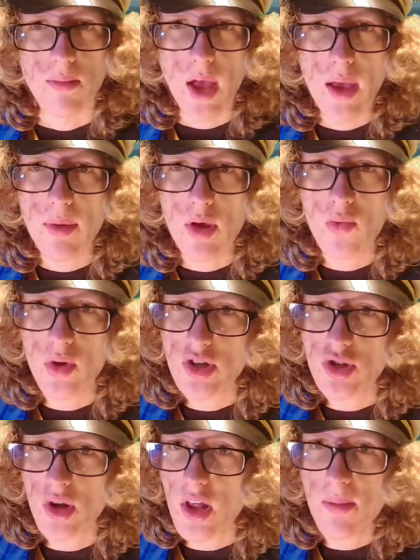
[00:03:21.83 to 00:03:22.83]
Maybe we
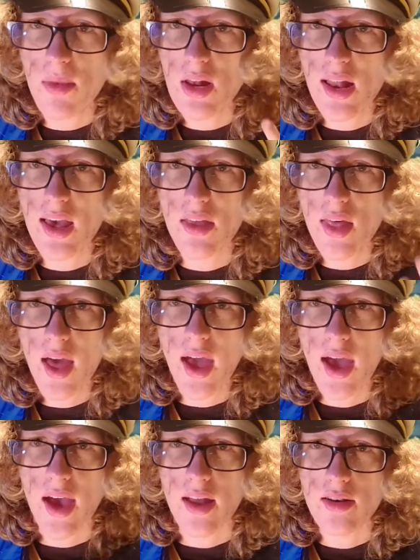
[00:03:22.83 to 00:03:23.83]
should emulate
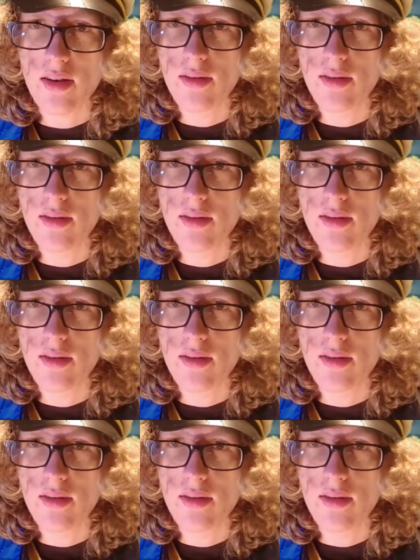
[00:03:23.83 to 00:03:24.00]
that.